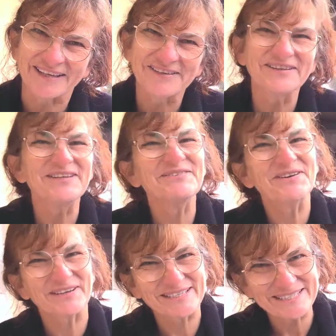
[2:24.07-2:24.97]
you've got
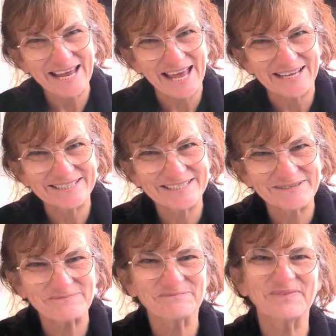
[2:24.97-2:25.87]
a text.
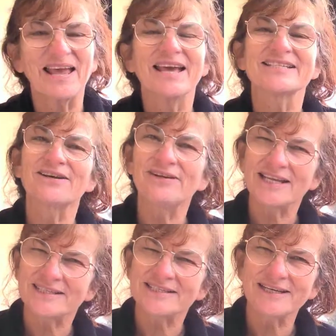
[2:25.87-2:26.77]
So
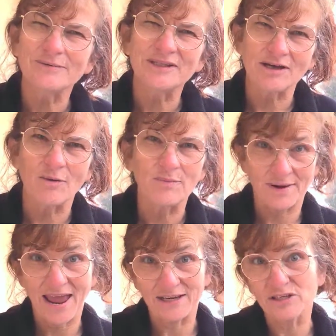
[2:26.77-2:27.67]
let's deal with
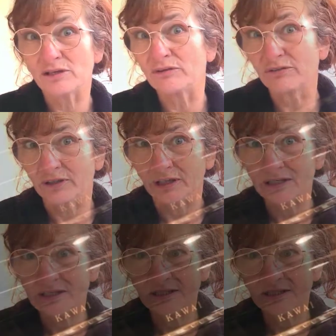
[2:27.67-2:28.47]
comprehension first.